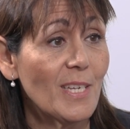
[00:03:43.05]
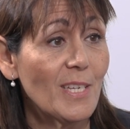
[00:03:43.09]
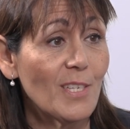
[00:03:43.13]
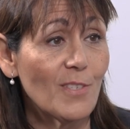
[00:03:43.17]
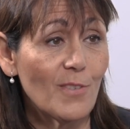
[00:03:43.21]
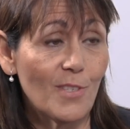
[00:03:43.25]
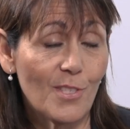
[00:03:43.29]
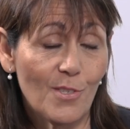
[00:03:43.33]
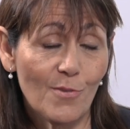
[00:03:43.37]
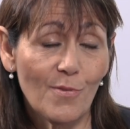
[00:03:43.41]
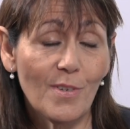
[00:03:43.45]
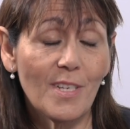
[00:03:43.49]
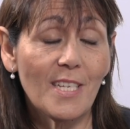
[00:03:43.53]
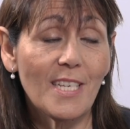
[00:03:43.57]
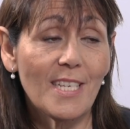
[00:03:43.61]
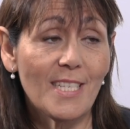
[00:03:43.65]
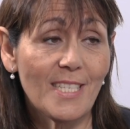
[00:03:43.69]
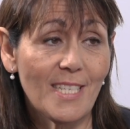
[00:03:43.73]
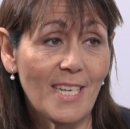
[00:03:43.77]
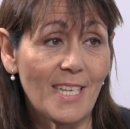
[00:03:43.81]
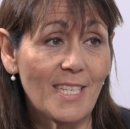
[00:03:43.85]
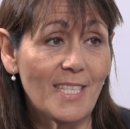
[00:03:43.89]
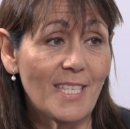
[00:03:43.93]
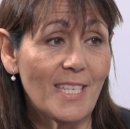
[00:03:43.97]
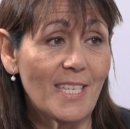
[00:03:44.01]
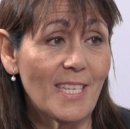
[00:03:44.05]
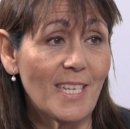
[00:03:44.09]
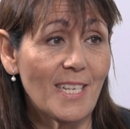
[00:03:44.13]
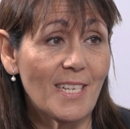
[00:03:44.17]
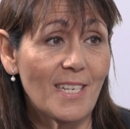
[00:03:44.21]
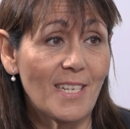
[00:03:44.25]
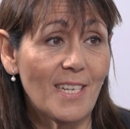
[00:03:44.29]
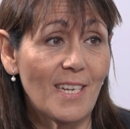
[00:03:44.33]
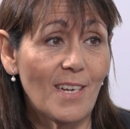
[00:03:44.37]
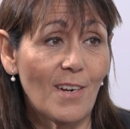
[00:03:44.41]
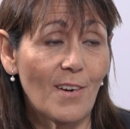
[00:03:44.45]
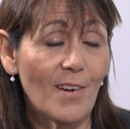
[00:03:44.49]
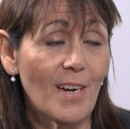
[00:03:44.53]
So it's really exciting,
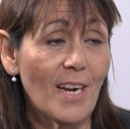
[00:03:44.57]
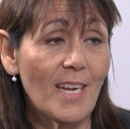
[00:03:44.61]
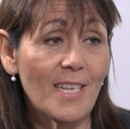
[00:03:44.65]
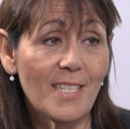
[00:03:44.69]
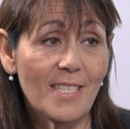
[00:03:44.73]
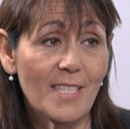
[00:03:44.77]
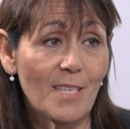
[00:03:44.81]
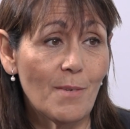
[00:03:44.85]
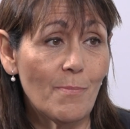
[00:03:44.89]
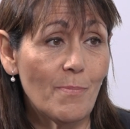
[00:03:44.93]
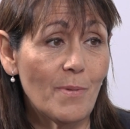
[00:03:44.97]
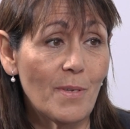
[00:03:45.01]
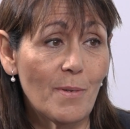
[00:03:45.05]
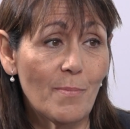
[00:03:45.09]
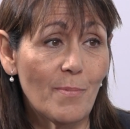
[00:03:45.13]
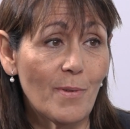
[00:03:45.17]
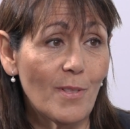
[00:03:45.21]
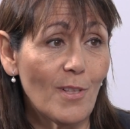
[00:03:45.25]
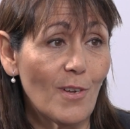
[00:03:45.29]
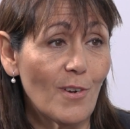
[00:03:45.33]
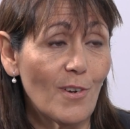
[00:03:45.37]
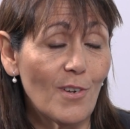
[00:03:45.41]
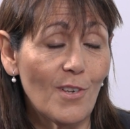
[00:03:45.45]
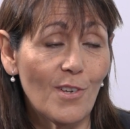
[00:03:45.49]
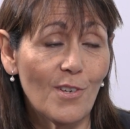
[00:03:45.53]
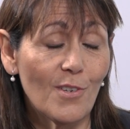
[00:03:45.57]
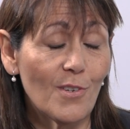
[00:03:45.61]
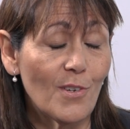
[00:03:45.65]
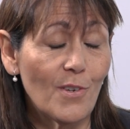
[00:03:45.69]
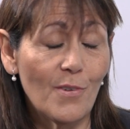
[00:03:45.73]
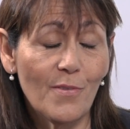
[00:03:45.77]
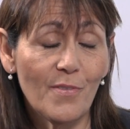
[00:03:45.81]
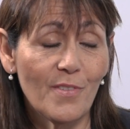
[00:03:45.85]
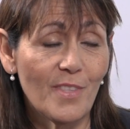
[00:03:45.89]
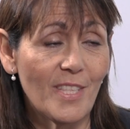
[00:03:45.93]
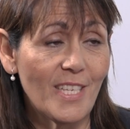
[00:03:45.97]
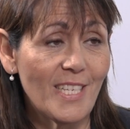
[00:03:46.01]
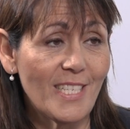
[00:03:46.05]
and our IT people are all
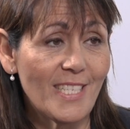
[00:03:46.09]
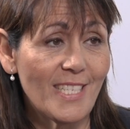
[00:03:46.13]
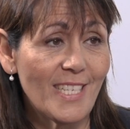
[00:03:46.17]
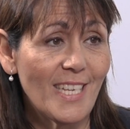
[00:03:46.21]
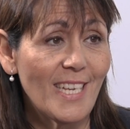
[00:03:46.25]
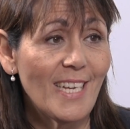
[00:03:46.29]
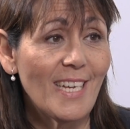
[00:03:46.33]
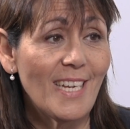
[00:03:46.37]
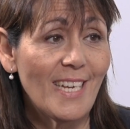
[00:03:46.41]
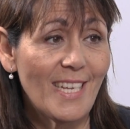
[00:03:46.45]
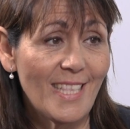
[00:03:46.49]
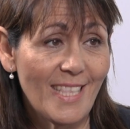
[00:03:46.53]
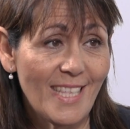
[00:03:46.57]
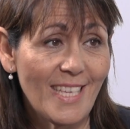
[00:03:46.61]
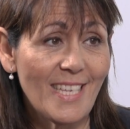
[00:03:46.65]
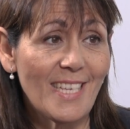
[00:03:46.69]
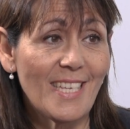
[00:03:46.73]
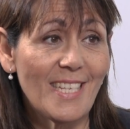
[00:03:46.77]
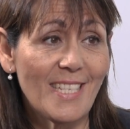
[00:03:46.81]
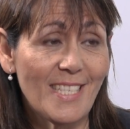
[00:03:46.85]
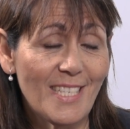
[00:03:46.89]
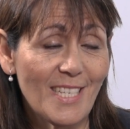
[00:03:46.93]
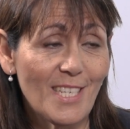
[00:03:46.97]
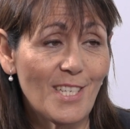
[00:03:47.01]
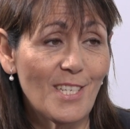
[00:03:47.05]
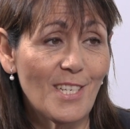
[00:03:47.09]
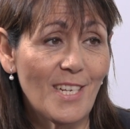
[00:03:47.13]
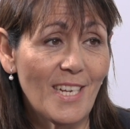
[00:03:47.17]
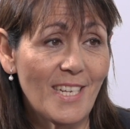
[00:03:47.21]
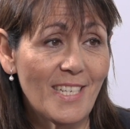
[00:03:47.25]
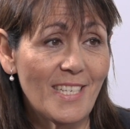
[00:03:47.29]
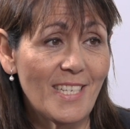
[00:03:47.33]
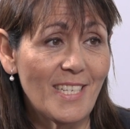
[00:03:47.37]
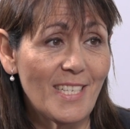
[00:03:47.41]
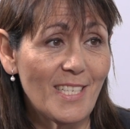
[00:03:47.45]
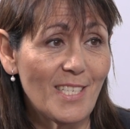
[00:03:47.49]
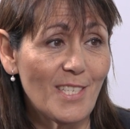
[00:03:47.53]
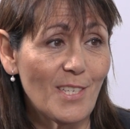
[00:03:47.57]
over this and think it's a good
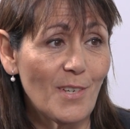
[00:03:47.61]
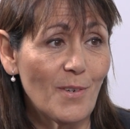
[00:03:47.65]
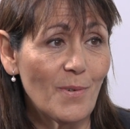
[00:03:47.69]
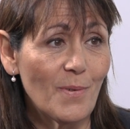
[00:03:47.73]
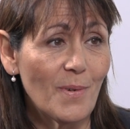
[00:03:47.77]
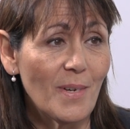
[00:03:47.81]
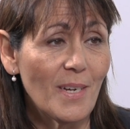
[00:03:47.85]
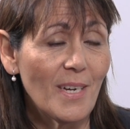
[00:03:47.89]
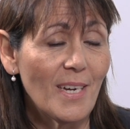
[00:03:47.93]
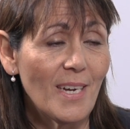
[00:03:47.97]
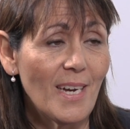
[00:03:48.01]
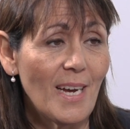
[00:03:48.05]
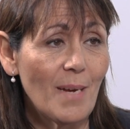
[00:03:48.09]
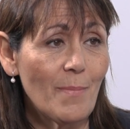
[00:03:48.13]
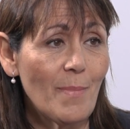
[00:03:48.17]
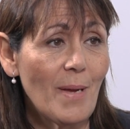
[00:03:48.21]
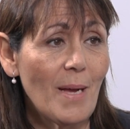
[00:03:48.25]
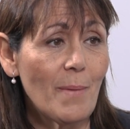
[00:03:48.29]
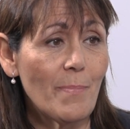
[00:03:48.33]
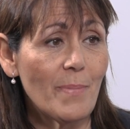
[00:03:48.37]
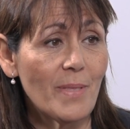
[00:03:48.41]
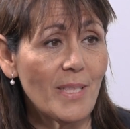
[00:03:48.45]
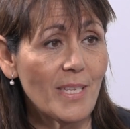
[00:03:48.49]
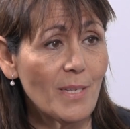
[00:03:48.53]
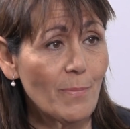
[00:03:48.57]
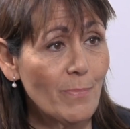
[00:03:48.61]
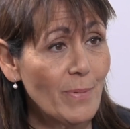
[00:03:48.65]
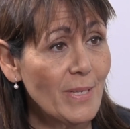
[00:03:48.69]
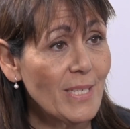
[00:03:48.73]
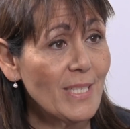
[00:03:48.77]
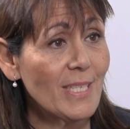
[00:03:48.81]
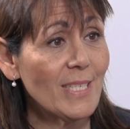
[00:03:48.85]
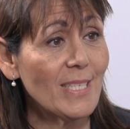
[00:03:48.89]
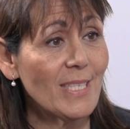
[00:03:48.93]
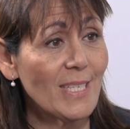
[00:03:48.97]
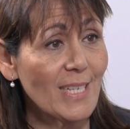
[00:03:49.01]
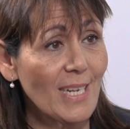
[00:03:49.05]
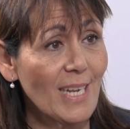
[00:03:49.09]
idea. So I'm happy that
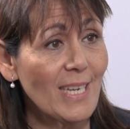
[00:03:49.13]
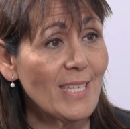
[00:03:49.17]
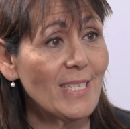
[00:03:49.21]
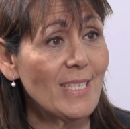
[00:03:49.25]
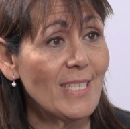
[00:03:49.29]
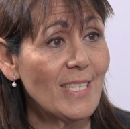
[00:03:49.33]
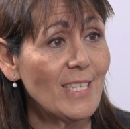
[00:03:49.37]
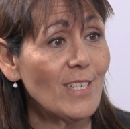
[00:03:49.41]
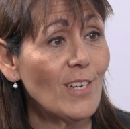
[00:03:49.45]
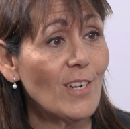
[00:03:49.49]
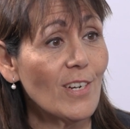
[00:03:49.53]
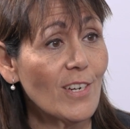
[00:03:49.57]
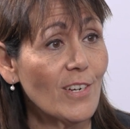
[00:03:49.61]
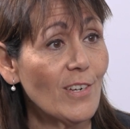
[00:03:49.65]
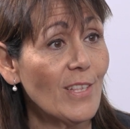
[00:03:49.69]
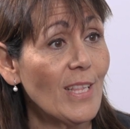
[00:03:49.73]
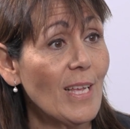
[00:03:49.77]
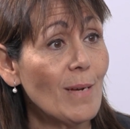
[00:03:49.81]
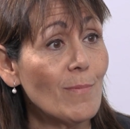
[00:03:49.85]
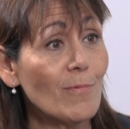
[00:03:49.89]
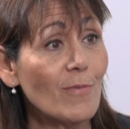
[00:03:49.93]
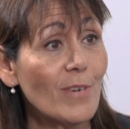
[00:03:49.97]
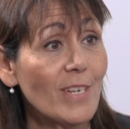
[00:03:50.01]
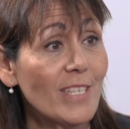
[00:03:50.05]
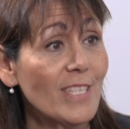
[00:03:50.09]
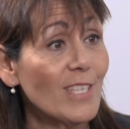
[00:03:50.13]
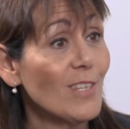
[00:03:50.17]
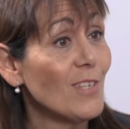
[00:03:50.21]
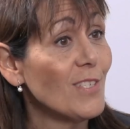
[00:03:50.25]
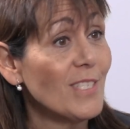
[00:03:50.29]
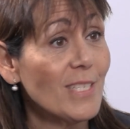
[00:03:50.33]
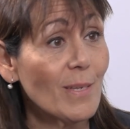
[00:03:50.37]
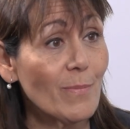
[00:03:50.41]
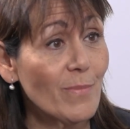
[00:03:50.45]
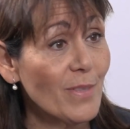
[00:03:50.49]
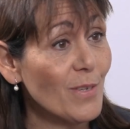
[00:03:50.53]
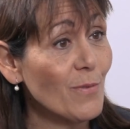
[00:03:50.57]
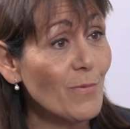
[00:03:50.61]
business and IT are collaborating on
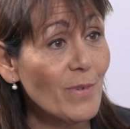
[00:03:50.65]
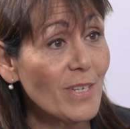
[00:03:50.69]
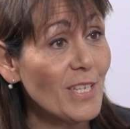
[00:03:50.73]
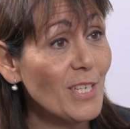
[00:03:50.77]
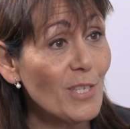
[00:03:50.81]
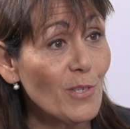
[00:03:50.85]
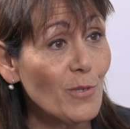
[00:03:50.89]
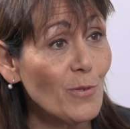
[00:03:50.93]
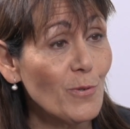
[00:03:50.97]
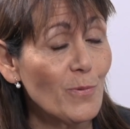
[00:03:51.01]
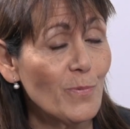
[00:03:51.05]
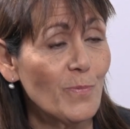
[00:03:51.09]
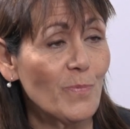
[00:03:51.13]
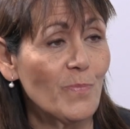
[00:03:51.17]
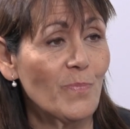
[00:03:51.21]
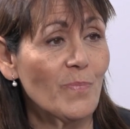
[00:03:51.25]
something really new.